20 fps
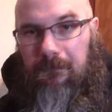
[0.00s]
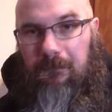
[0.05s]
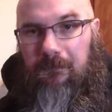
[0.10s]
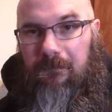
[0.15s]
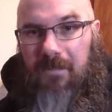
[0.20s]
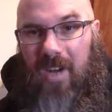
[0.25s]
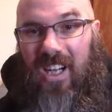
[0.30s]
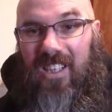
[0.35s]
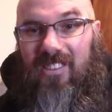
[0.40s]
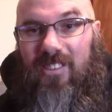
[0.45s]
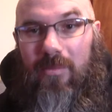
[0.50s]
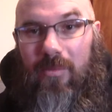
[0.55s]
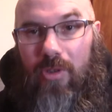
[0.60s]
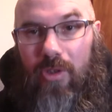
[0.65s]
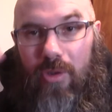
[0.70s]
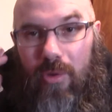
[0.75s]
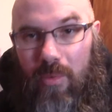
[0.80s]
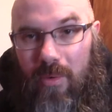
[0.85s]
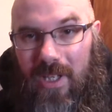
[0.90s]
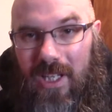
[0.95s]
find something
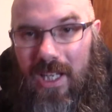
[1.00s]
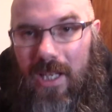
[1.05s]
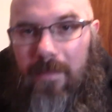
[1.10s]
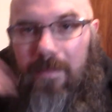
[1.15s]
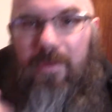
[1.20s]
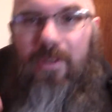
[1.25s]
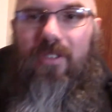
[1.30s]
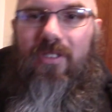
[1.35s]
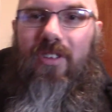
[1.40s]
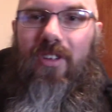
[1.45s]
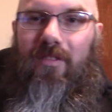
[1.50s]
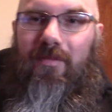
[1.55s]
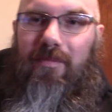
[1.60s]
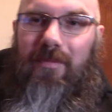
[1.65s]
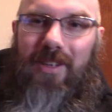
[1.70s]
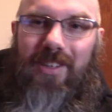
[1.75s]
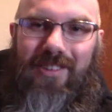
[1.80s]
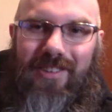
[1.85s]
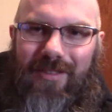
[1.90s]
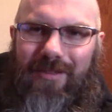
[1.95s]
to do to keep yourself
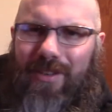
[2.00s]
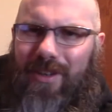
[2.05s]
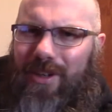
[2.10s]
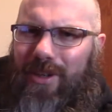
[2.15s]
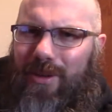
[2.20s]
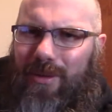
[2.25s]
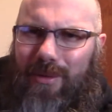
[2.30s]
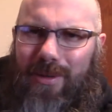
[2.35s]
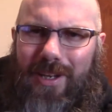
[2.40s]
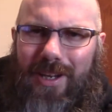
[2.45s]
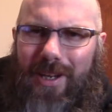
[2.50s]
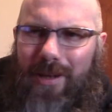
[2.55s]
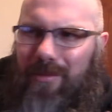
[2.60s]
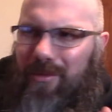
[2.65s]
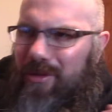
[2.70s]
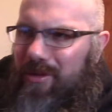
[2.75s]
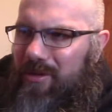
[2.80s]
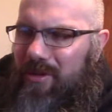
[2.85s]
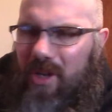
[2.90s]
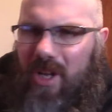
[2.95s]
busy. Video
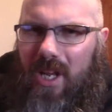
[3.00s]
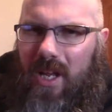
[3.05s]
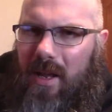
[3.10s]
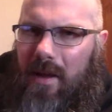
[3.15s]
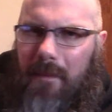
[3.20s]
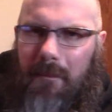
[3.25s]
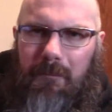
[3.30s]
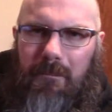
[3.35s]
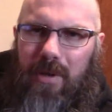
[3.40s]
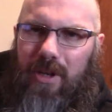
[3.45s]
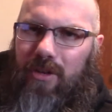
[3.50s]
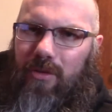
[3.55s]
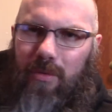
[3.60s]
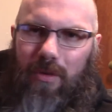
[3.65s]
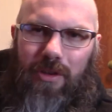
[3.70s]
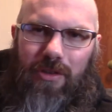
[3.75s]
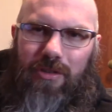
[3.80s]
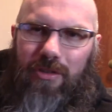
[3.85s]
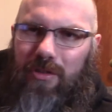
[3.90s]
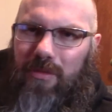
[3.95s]
games. Binge
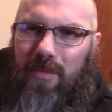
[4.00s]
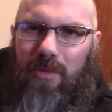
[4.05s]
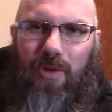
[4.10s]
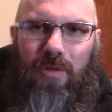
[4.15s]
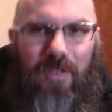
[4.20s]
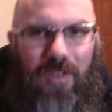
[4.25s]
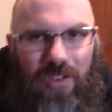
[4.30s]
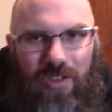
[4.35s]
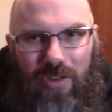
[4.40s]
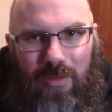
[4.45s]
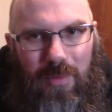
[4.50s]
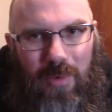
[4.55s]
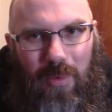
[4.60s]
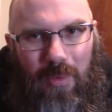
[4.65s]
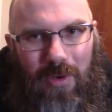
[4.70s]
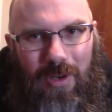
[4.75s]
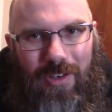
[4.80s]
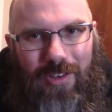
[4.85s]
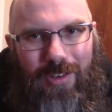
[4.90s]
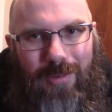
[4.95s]
watch those movies you've been
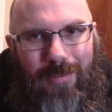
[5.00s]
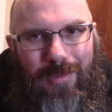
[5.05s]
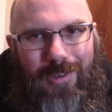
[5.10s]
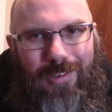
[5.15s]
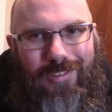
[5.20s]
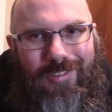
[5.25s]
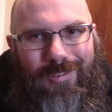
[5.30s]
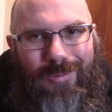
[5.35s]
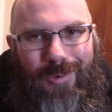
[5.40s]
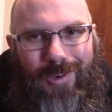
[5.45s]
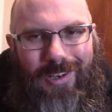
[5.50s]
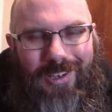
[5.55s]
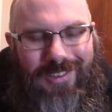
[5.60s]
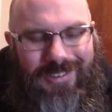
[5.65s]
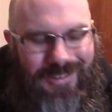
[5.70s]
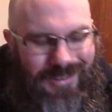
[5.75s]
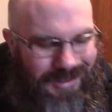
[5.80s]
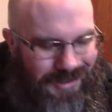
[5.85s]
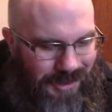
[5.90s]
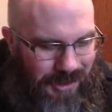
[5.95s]
wanting to binge
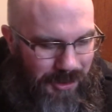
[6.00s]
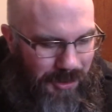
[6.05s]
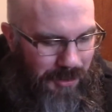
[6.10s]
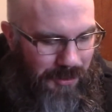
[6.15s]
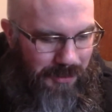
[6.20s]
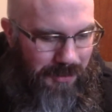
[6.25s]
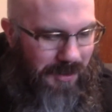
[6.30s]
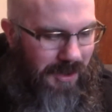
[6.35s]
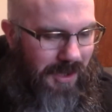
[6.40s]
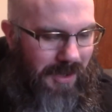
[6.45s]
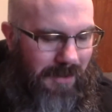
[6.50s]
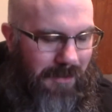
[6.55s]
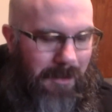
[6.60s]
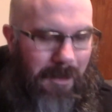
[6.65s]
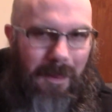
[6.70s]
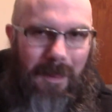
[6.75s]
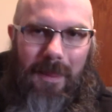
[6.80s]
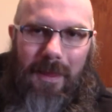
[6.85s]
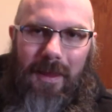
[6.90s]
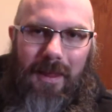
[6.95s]
watch. You know,
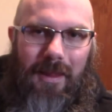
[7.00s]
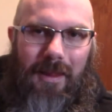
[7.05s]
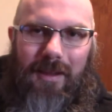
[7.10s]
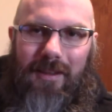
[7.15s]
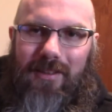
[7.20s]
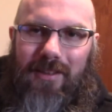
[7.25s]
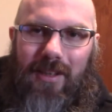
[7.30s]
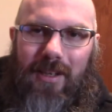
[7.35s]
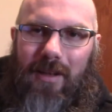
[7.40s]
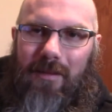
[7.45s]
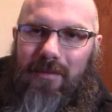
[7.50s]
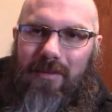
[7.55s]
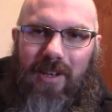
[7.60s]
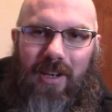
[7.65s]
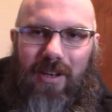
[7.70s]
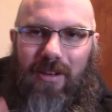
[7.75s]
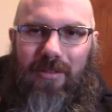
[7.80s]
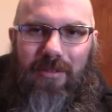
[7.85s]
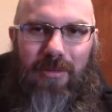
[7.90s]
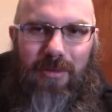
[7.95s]
like I said, I'm
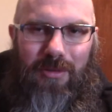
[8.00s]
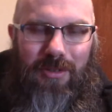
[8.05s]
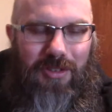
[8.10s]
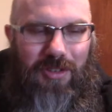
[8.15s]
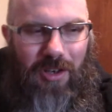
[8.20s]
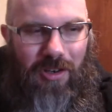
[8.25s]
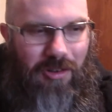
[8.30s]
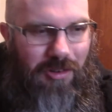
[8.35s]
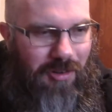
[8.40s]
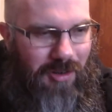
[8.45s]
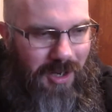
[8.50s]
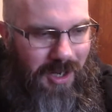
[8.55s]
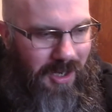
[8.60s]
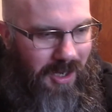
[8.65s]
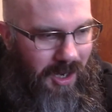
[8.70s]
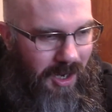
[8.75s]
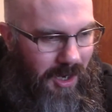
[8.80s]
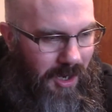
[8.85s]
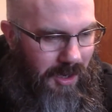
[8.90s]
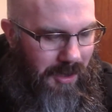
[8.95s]
tearing through Star
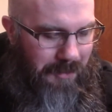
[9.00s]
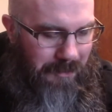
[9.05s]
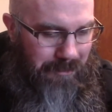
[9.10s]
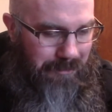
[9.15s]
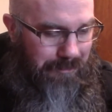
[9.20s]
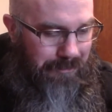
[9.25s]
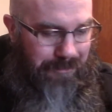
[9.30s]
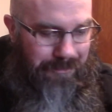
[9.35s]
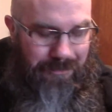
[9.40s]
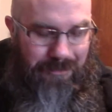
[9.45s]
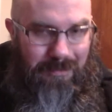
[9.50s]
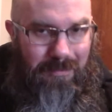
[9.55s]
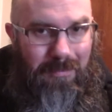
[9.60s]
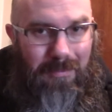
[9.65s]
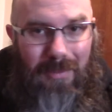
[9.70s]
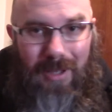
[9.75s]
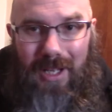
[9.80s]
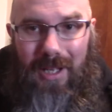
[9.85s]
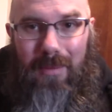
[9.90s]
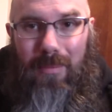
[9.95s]
Trek.
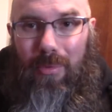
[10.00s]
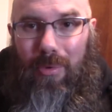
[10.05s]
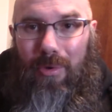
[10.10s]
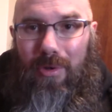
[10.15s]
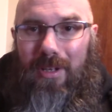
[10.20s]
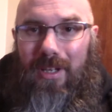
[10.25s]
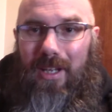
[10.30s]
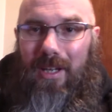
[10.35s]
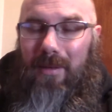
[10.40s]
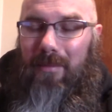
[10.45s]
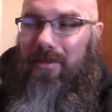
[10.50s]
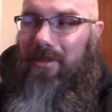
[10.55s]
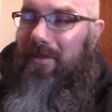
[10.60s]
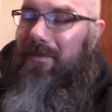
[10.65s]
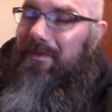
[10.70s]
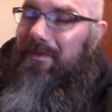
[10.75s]
Playing board games.